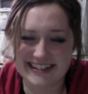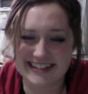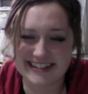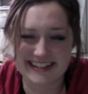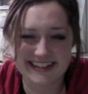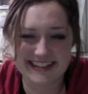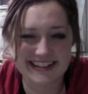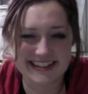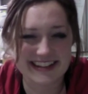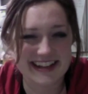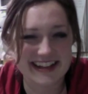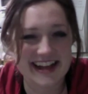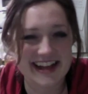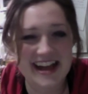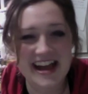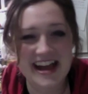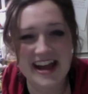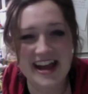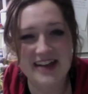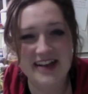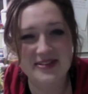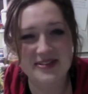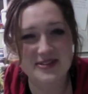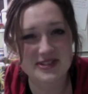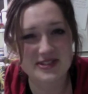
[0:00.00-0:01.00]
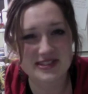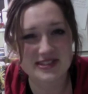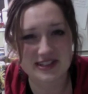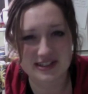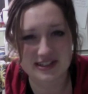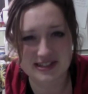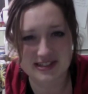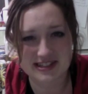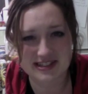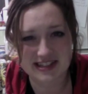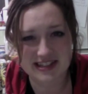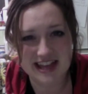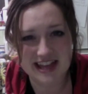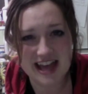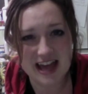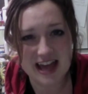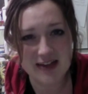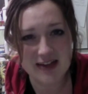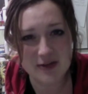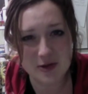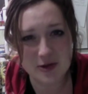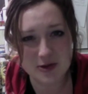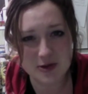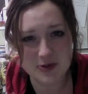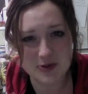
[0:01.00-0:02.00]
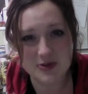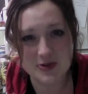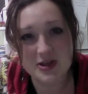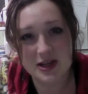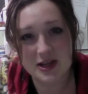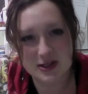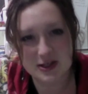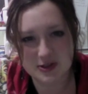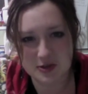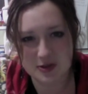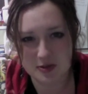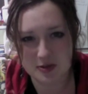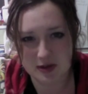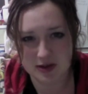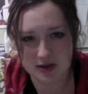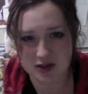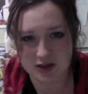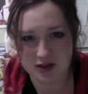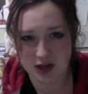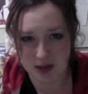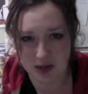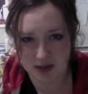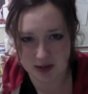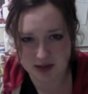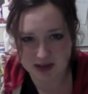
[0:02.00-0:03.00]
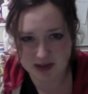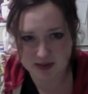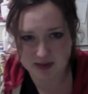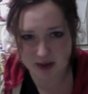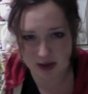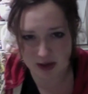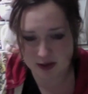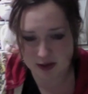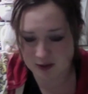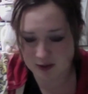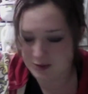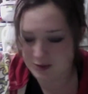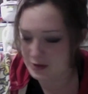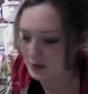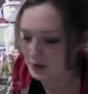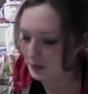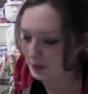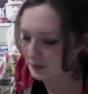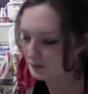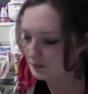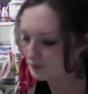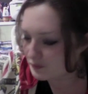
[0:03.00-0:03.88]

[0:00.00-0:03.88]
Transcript: it was nuts. And of course, when you get into a Japanese bathroom too,